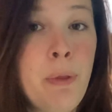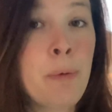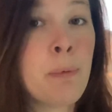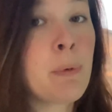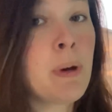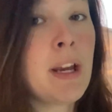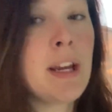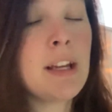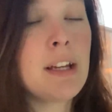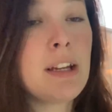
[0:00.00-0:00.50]

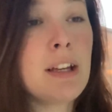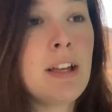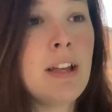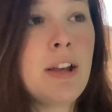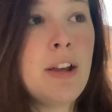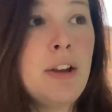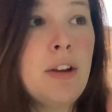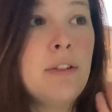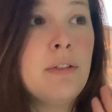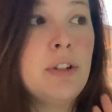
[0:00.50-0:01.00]
rink,
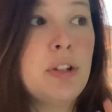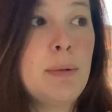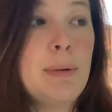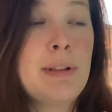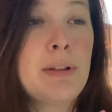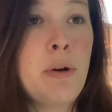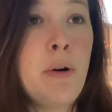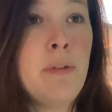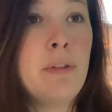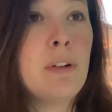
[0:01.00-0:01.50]
which
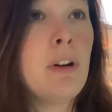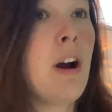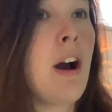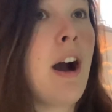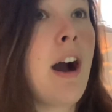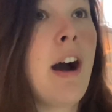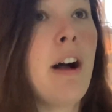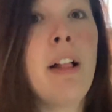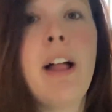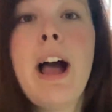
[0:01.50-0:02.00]
means
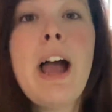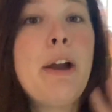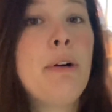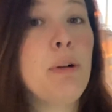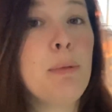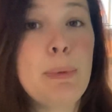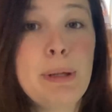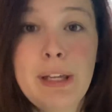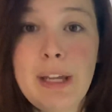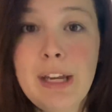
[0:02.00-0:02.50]
overall I
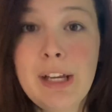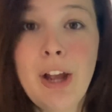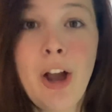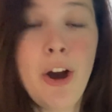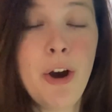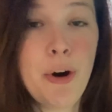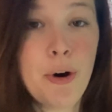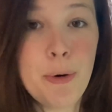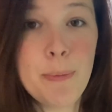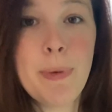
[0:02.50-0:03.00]
will be getting
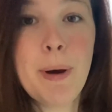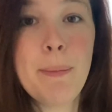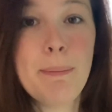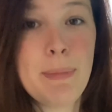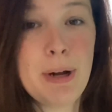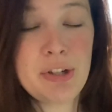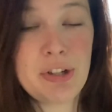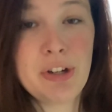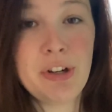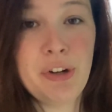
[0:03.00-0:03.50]
home
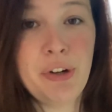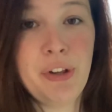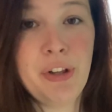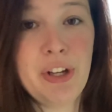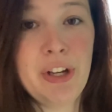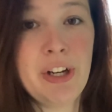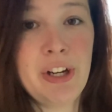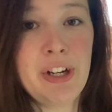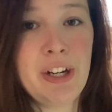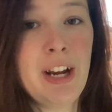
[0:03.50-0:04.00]
much
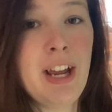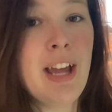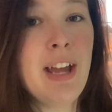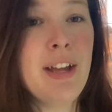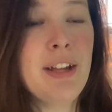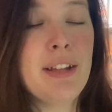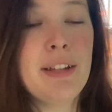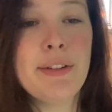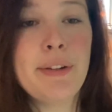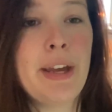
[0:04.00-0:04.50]
earlier
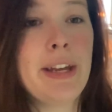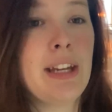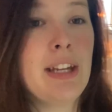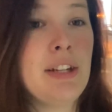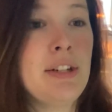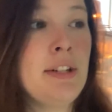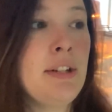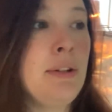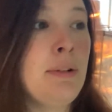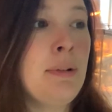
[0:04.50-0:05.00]
so I
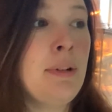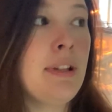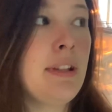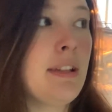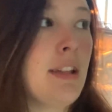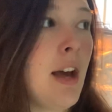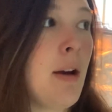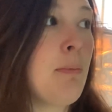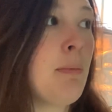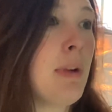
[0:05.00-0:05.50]
can do
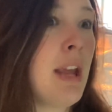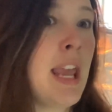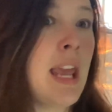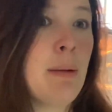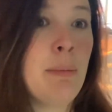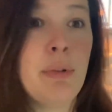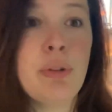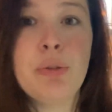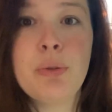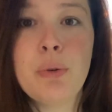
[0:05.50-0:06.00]
some
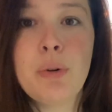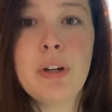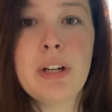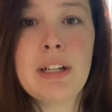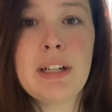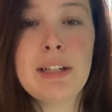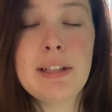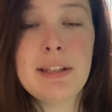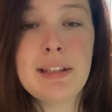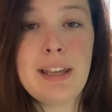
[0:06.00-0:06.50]
animal
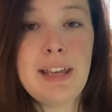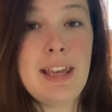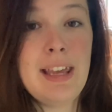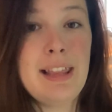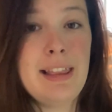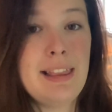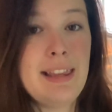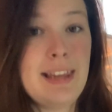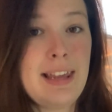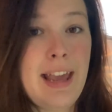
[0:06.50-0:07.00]
chores
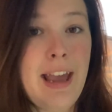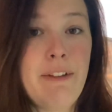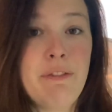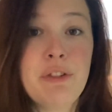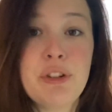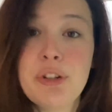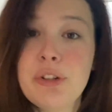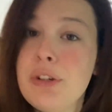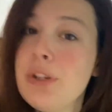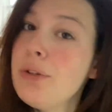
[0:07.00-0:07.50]
in the
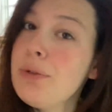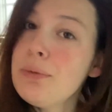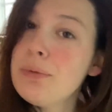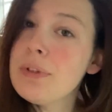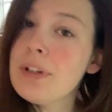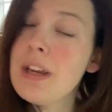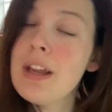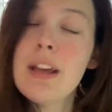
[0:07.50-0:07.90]
afternoon.